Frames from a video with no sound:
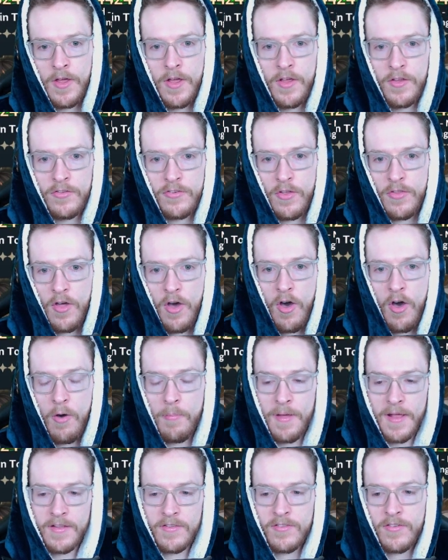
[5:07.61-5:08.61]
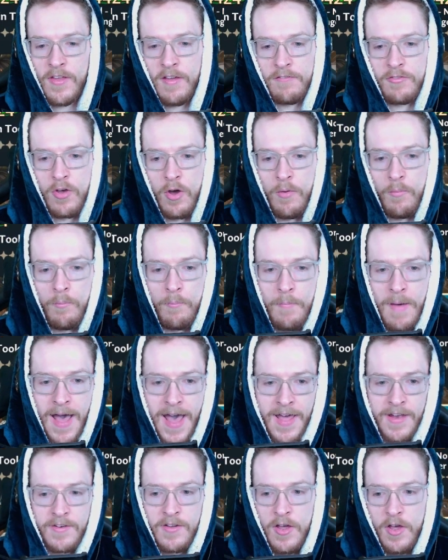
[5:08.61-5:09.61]
So the Hobbits have gone
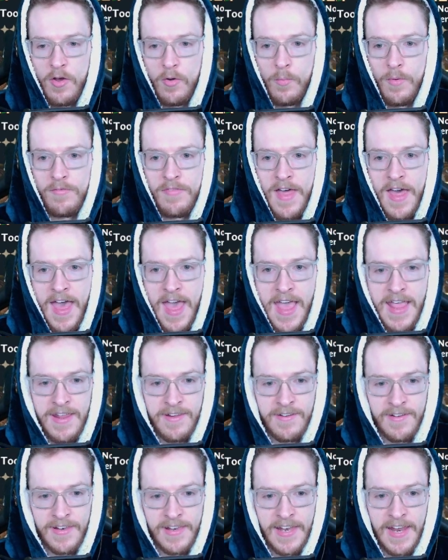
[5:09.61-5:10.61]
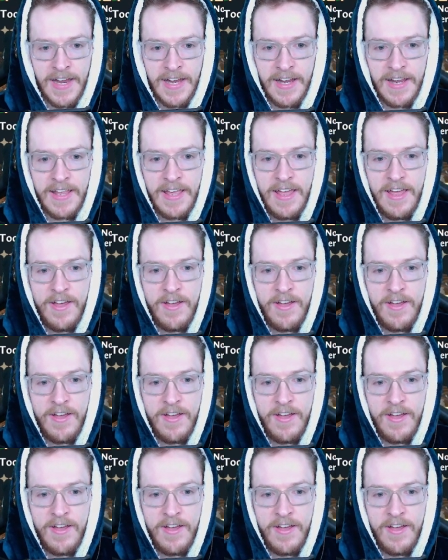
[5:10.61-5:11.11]
mad with the 8 link.